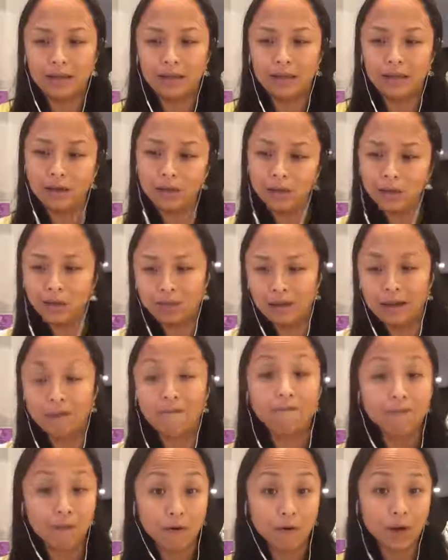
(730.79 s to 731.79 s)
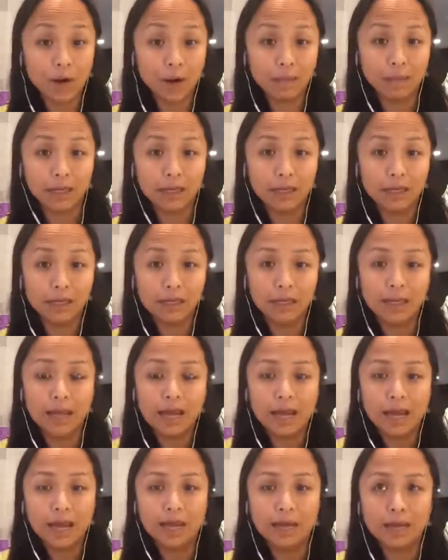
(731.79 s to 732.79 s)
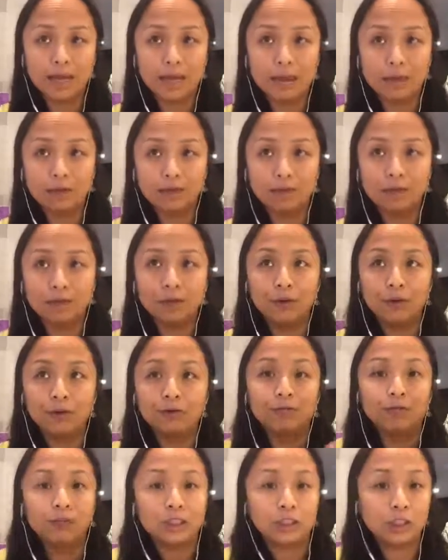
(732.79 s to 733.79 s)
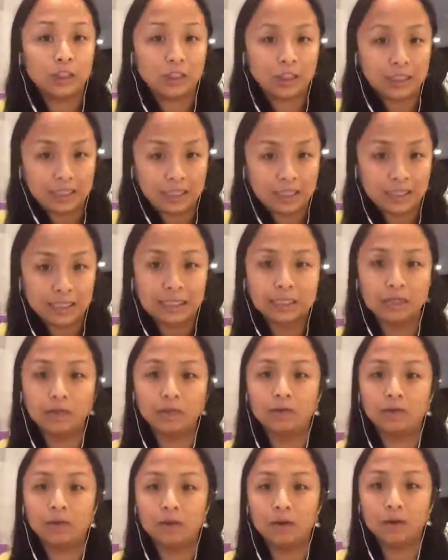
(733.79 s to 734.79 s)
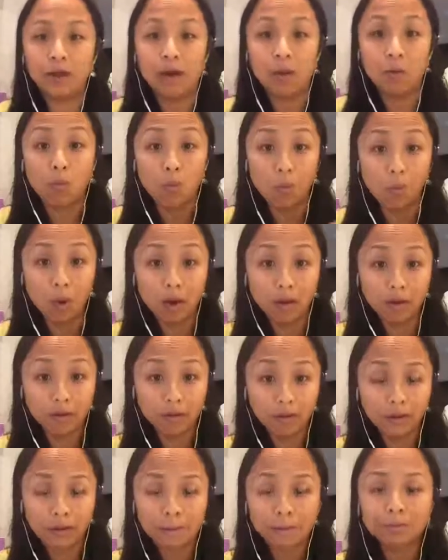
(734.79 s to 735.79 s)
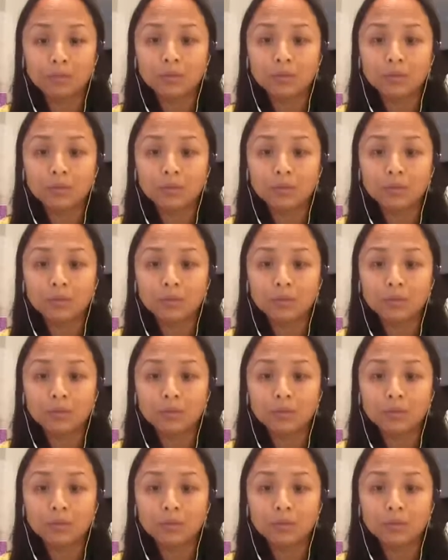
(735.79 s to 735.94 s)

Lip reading: you know, like fall coming in and then you feel richness, you feel that wealth